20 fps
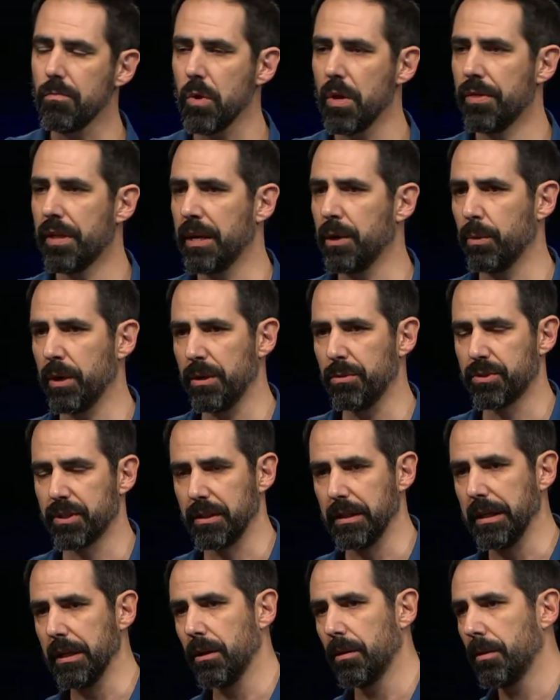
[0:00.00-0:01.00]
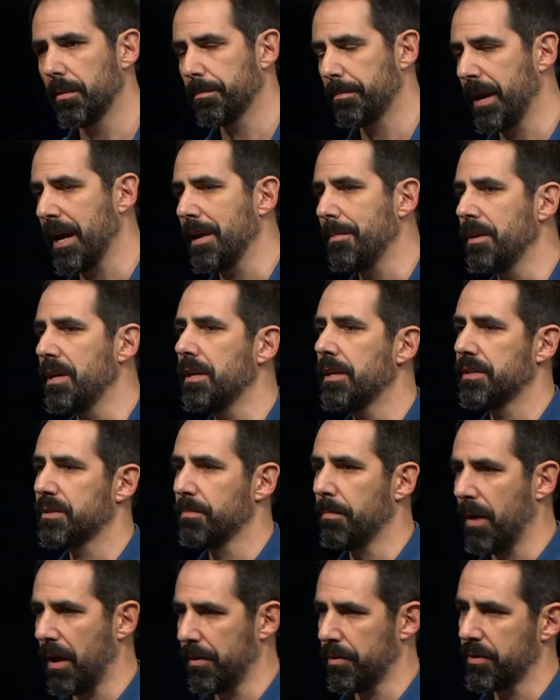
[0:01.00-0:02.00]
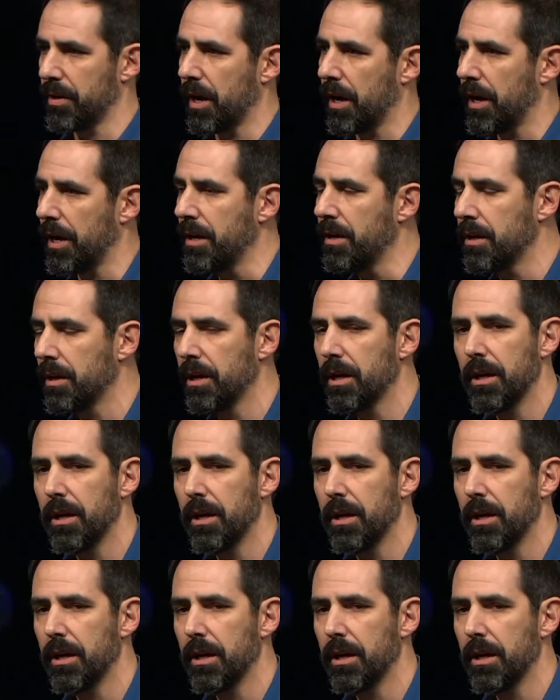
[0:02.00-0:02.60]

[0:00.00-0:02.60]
Then, when he was a little baby, his mother died.